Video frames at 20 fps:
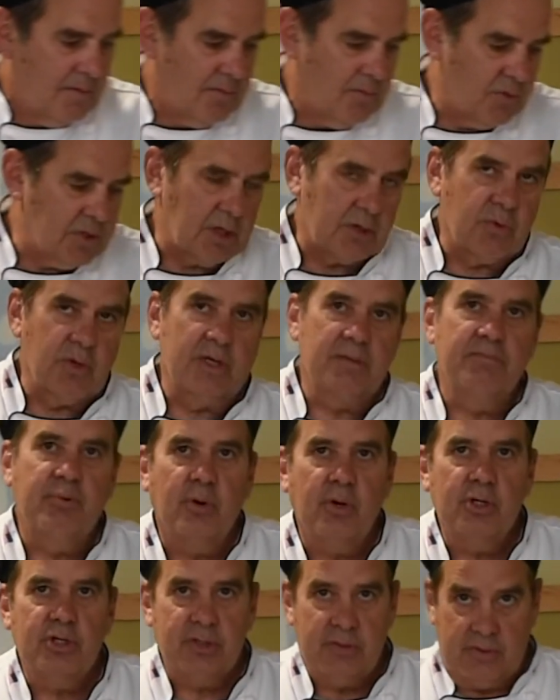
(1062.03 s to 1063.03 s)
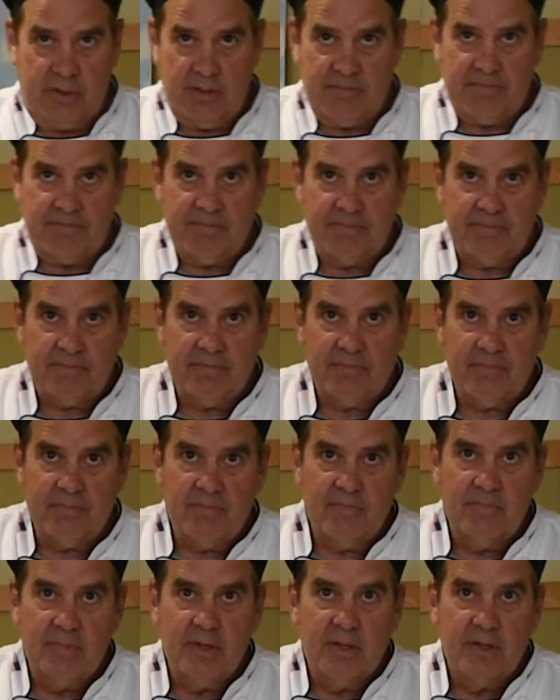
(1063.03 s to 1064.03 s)
Should I go ahead and portion her up?
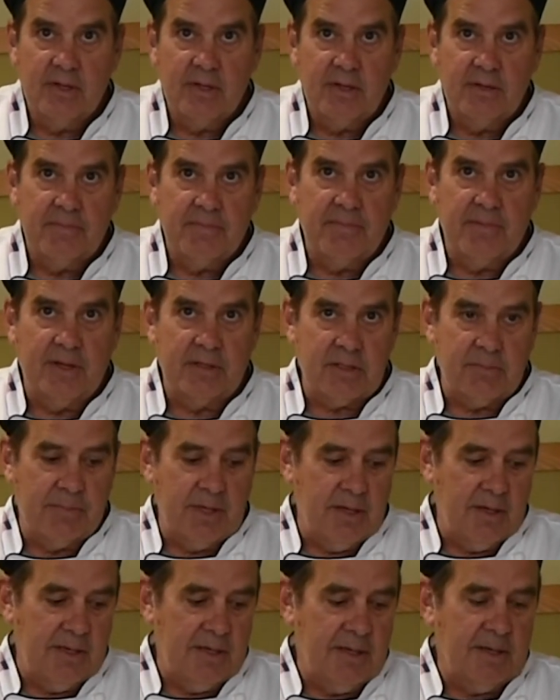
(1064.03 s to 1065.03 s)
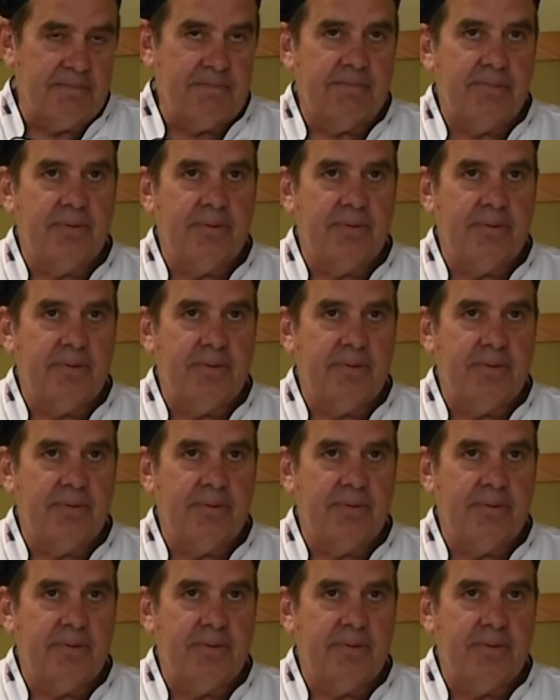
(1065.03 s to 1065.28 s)
That's about it.